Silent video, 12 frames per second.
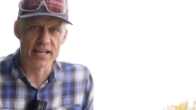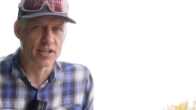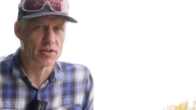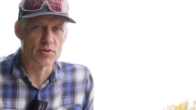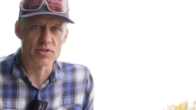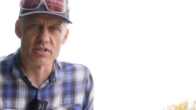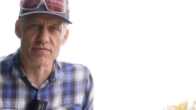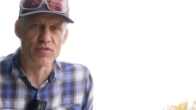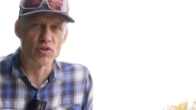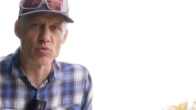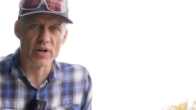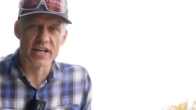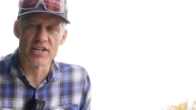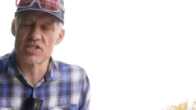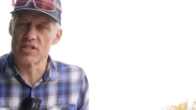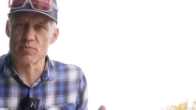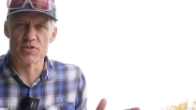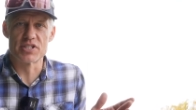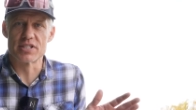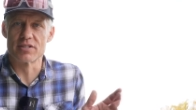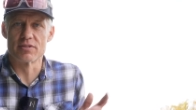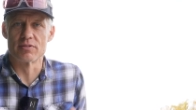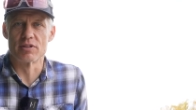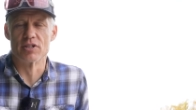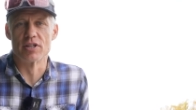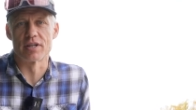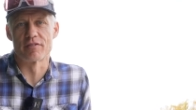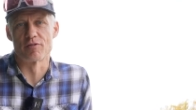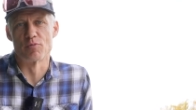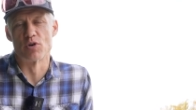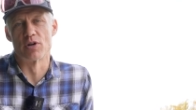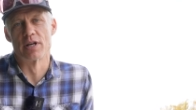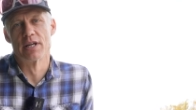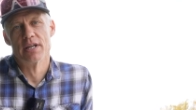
used the full range and was still looking for more.